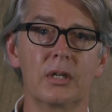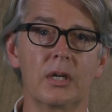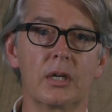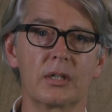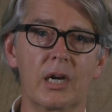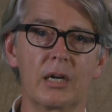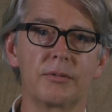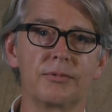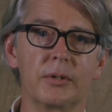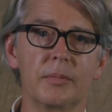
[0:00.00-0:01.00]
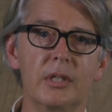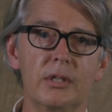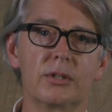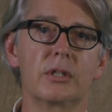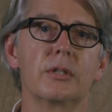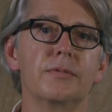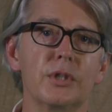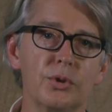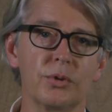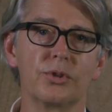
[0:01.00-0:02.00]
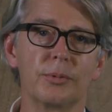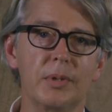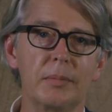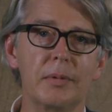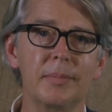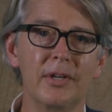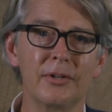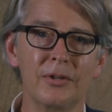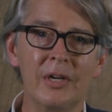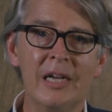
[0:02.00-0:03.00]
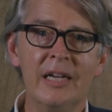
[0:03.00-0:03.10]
cotton from each individual Supima bale